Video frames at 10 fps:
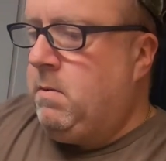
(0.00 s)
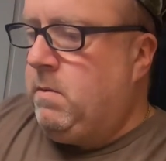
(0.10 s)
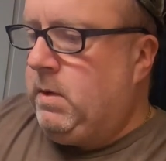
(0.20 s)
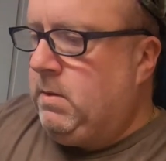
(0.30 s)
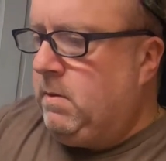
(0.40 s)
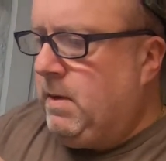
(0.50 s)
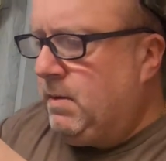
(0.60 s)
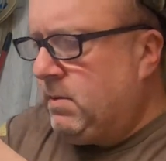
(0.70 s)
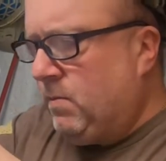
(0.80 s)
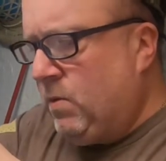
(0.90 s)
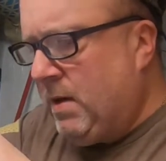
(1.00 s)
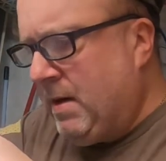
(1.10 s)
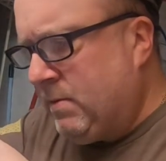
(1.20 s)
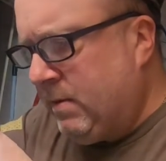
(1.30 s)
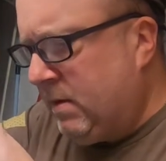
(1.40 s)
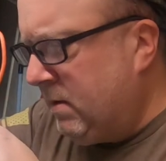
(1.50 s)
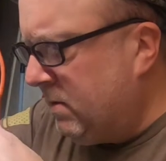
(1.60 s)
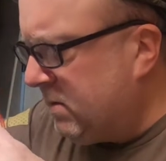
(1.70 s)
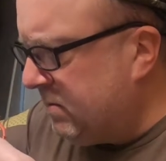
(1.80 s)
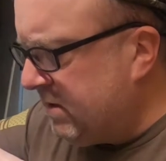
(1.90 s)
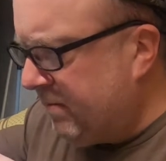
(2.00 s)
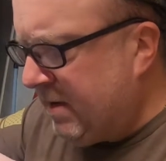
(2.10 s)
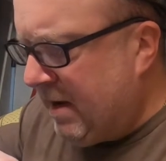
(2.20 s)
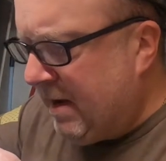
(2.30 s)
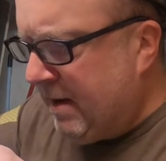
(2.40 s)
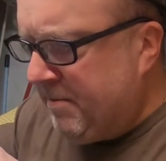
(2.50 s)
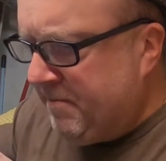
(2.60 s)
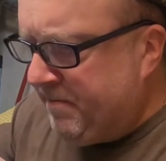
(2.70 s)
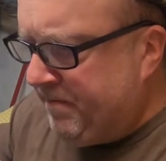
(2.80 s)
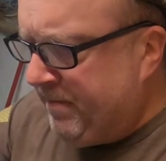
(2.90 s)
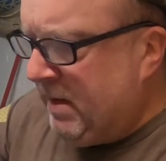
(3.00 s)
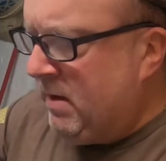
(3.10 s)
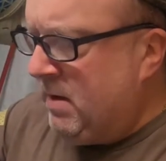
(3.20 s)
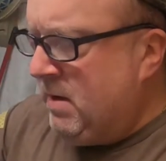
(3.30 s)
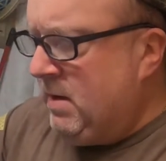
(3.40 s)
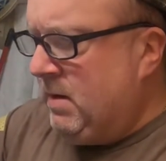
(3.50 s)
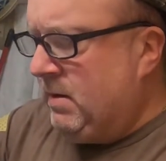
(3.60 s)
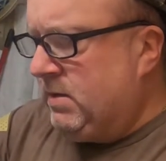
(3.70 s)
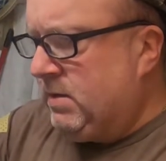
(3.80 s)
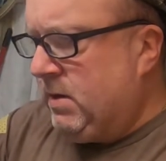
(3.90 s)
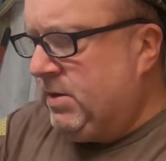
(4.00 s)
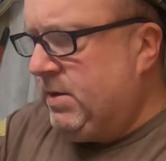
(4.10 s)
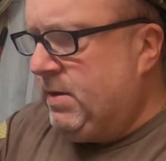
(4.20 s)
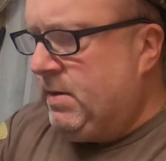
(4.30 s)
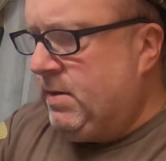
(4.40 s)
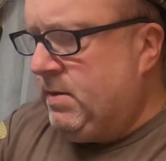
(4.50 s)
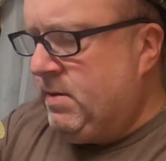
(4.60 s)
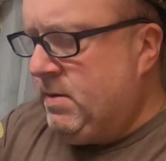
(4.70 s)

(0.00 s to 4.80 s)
We're going to route some wires. We're going to do some zip tying and such here